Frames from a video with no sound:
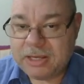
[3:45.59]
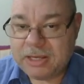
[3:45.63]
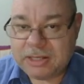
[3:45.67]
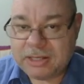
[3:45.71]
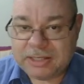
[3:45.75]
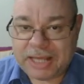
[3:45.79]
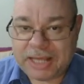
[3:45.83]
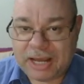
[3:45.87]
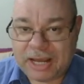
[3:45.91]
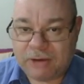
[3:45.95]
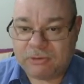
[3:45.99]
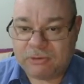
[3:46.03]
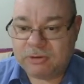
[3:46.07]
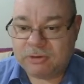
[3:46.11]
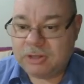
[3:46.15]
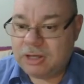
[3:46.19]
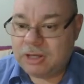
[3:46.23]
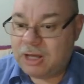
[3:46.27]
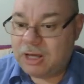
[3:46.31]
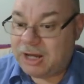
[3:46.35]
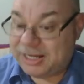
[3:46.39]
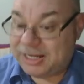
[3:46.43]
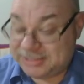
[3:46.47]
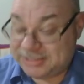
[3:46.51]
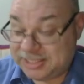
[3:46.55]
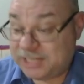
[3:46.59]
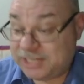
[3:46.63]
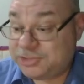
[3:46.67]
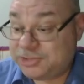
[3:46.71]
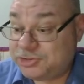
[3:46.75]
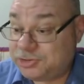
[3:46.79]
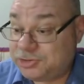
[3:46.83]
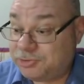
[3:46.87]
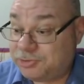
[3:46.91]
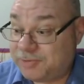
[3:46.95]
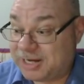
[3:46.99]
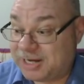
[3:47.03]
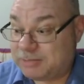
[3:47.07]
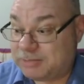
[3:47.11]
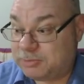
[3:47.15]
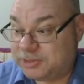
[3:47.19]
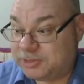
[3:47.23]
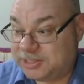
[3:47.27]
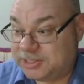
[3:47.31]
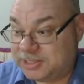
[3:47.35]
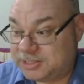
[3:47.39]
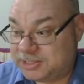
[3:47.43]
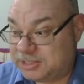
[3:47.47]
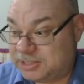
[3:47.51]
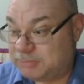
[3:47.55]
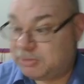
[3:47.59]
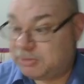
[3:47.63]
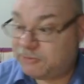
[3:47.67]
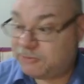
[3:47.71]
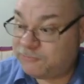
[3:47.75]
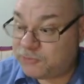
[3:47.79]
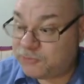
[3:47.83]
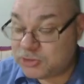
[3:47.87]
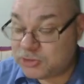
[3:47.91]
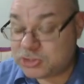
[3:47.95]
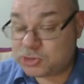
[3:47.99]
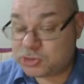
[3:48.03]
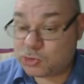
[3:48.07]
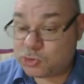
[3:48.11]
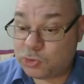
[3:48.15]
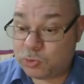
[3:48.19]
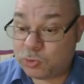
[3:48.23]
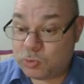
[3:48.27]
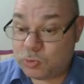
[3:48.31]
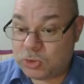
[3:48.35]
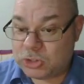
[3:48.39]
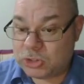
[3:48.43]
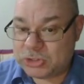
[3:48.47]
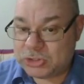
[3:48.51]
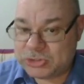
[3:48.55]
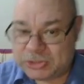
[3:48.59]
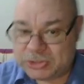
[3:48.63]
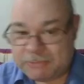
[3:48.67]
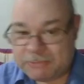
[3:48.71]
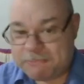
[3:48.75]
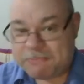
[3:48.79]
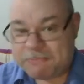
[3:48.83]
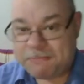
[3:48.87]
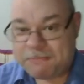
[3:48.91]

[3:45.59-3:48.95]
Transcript: Now, I tested around with this, and my first thought was